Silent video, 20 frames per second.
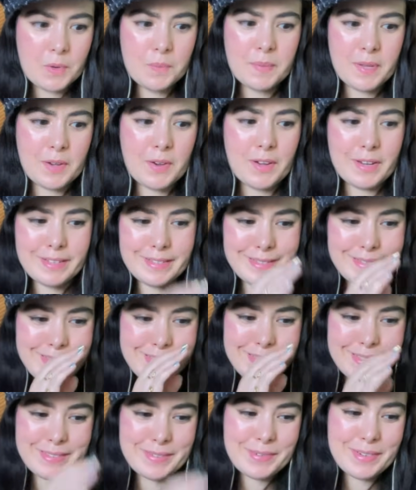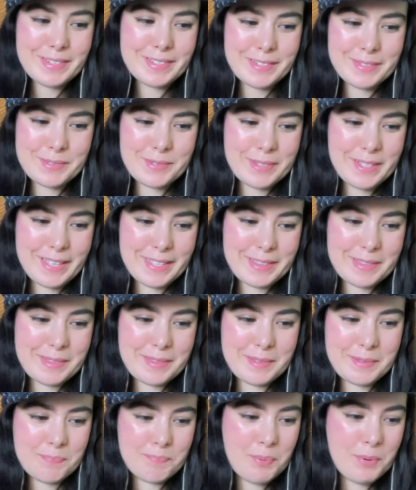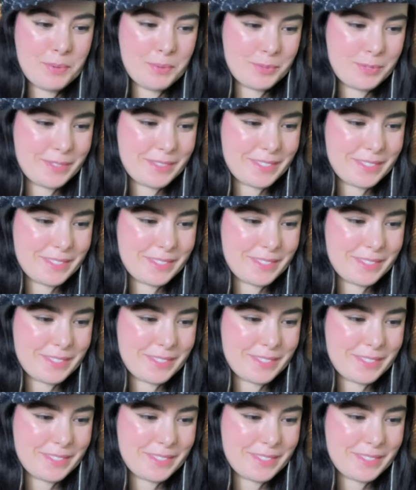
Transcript: Oh my god, she crashed into the post.